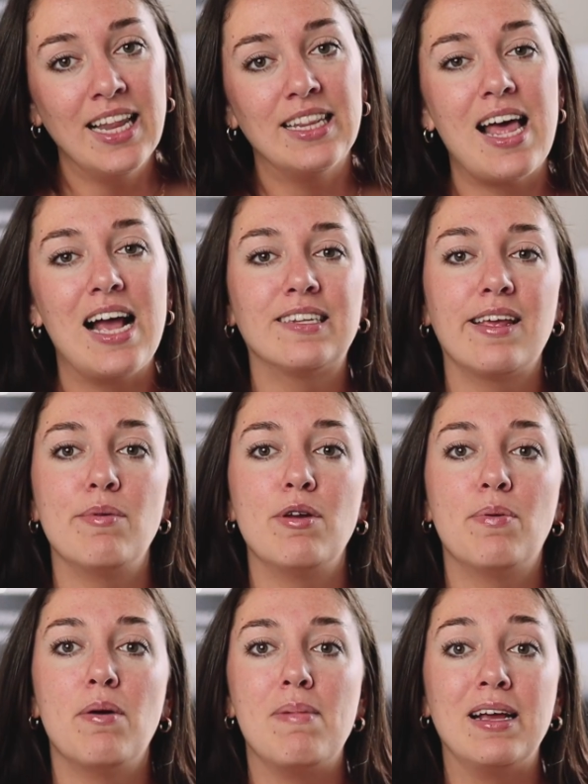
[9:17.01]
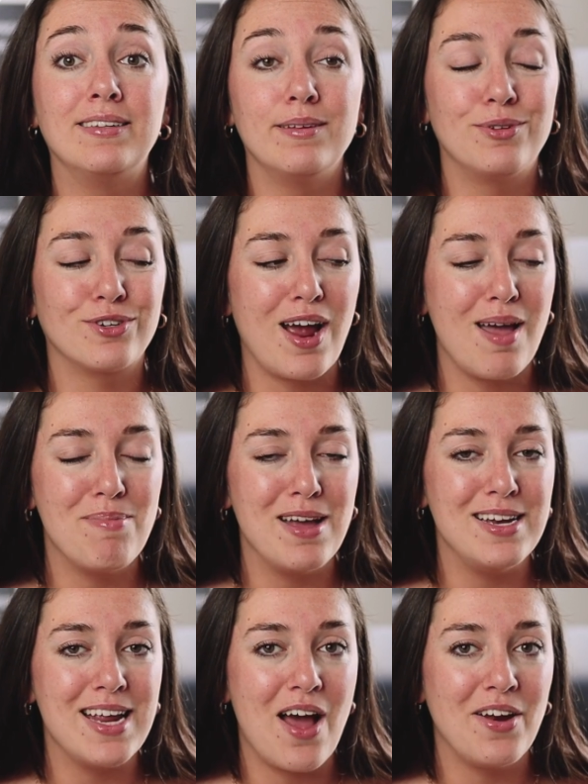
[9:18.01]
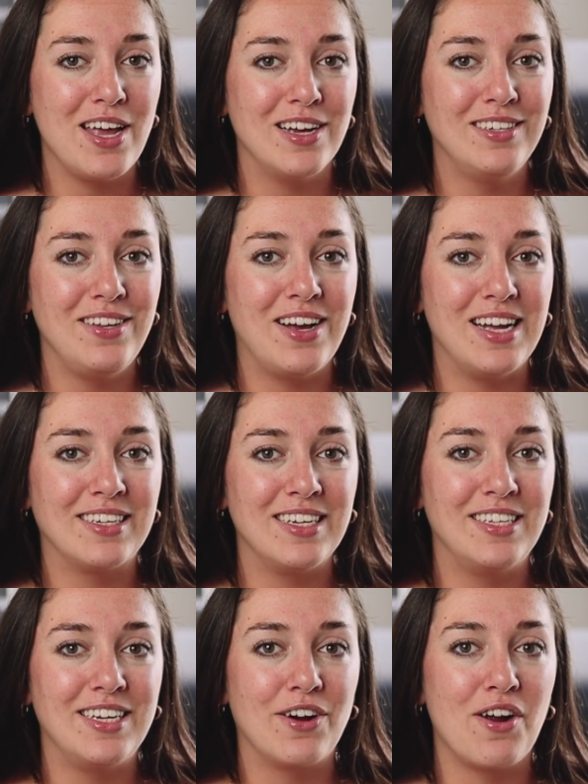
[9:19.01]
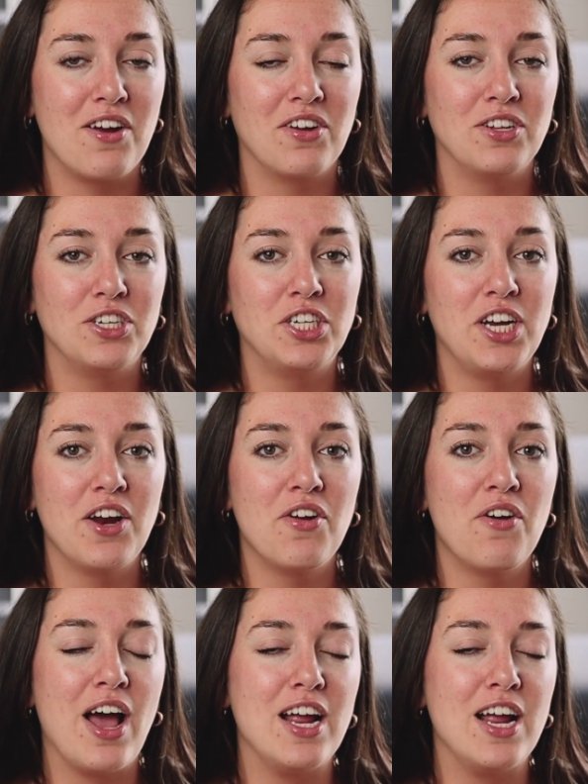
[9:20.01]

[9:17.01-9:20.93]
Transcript: Lastly, I'm going to put my subscribe button down here so you guys can stick around on this channel.